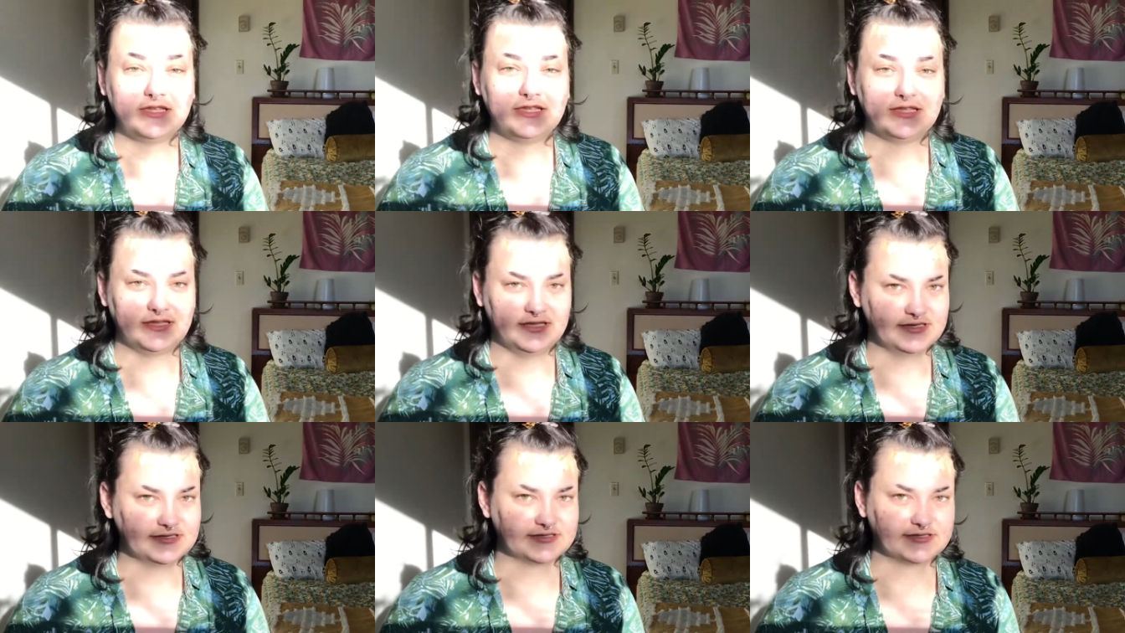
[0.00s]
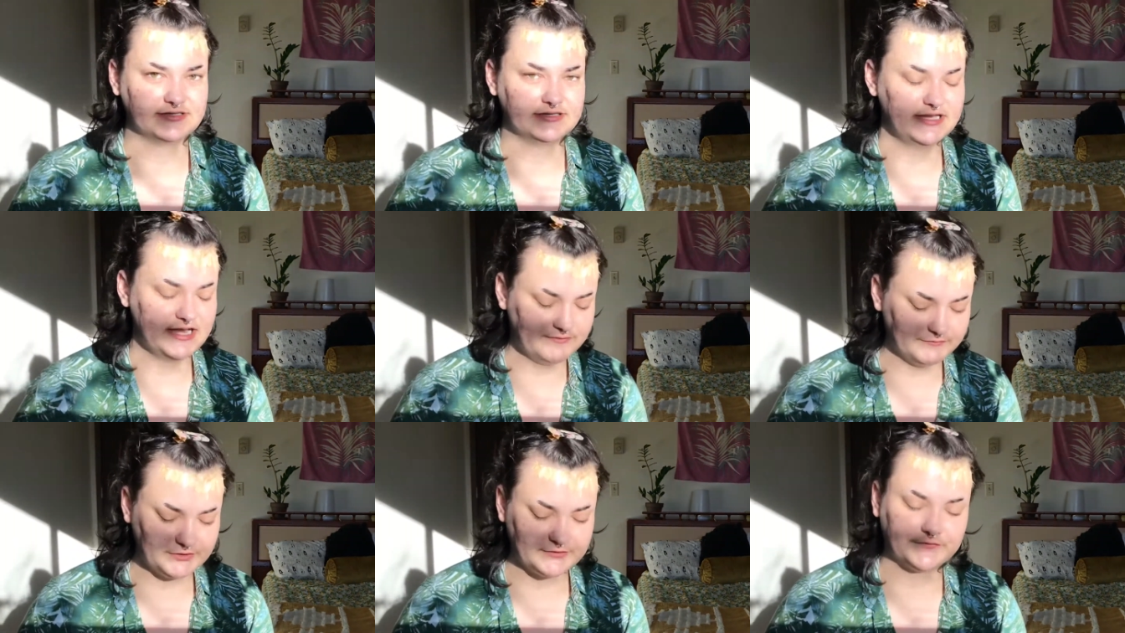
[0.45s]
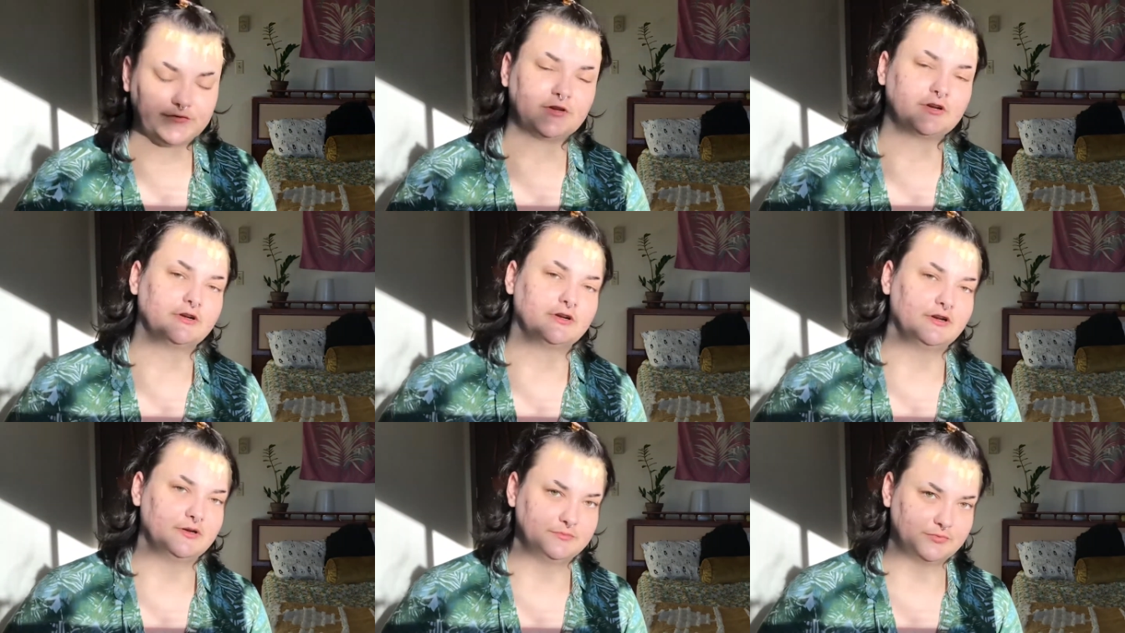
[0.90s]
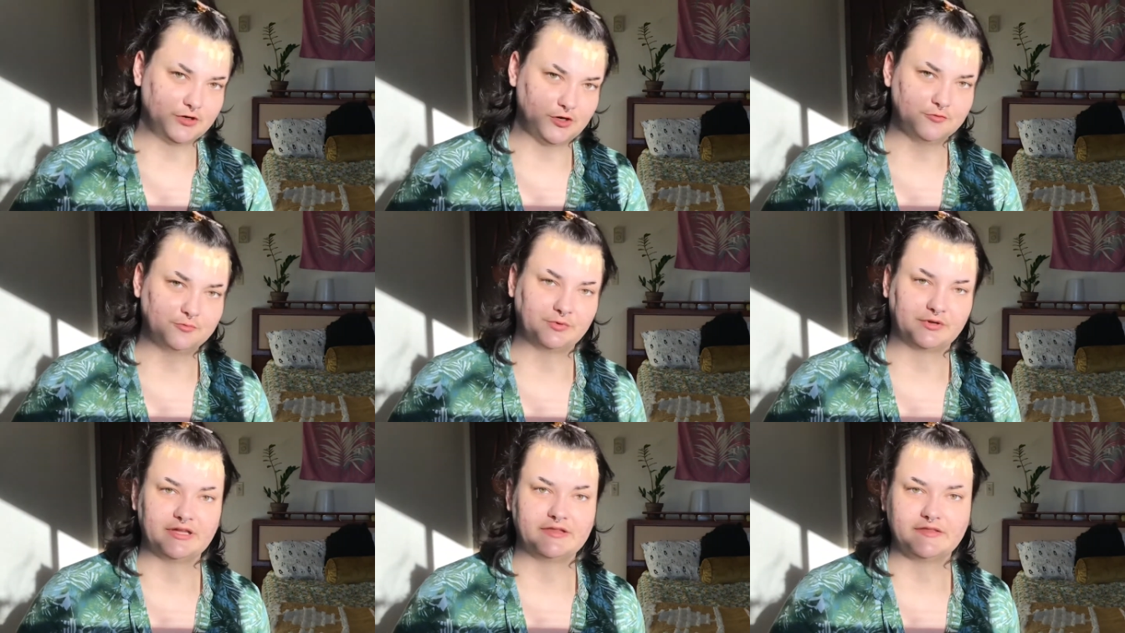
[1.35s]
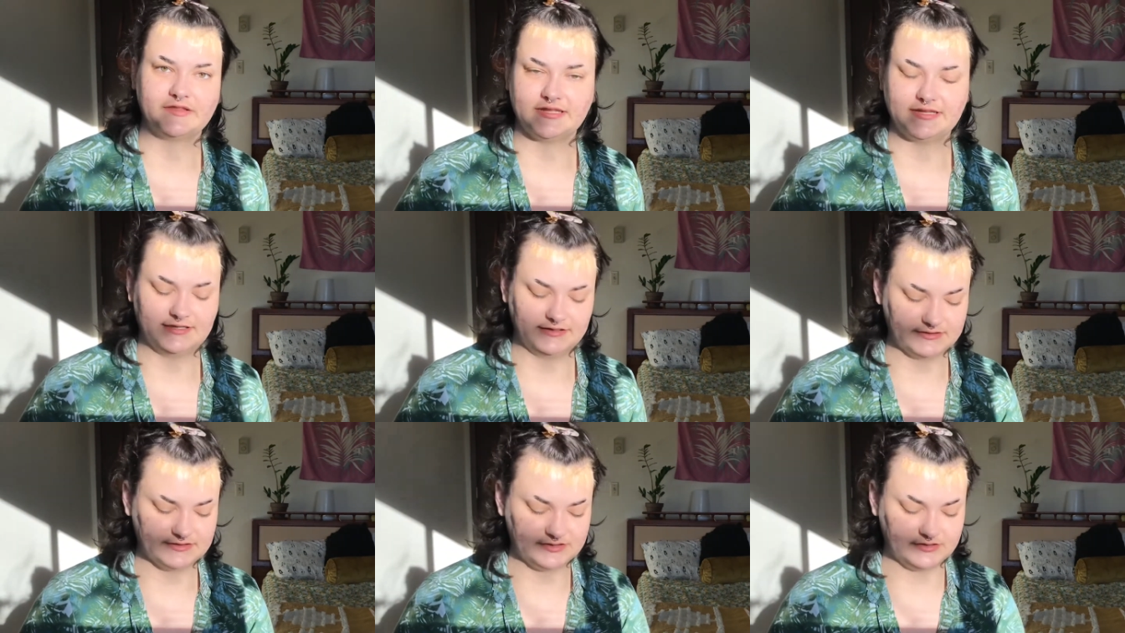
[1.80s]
is never for appropriate things.